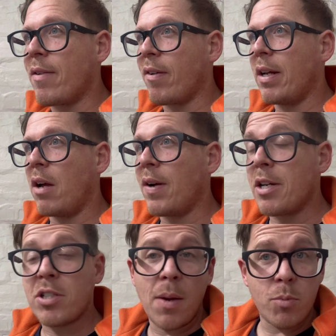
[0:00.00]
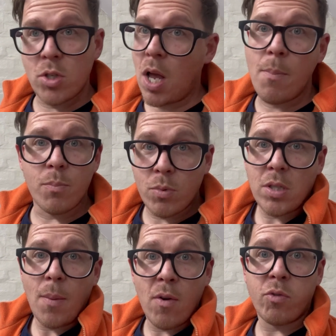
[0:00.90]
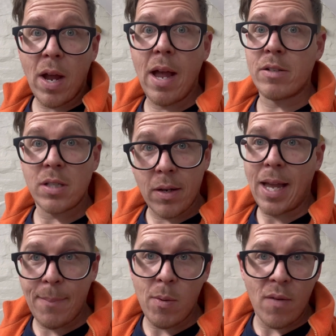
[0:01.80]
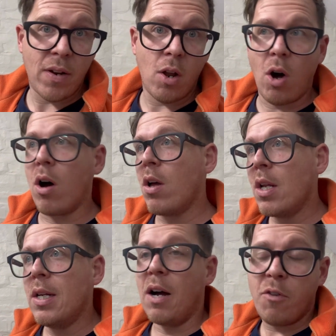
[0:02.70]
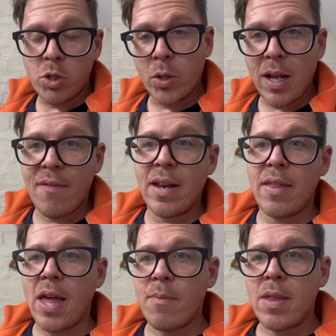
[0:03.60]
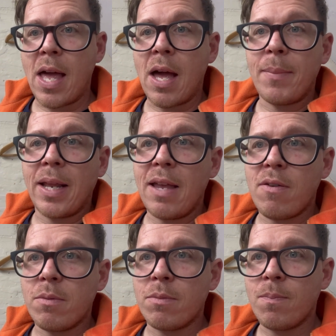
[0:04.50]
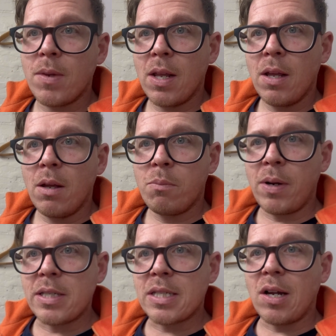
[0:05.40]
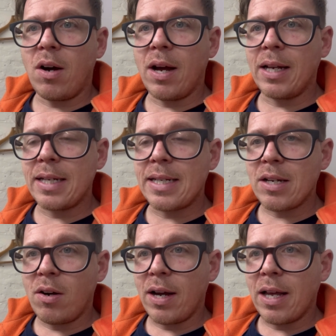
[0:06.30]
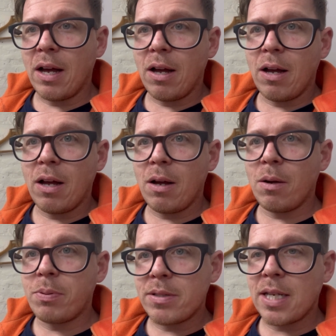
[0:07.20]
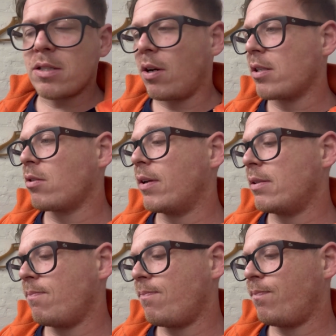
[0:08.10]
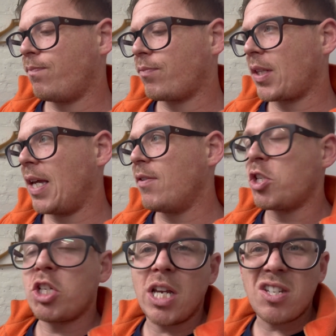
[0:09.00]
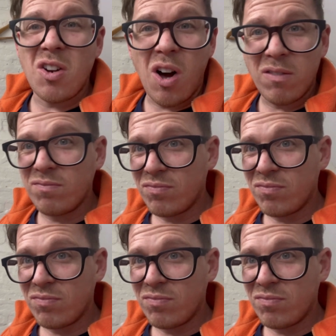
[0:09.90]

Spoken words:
very low value. Some are rare, and some can be worth a lot. Unfortunately, didn't have any of them there. I mean, even Princess Di, sorry. Even she's not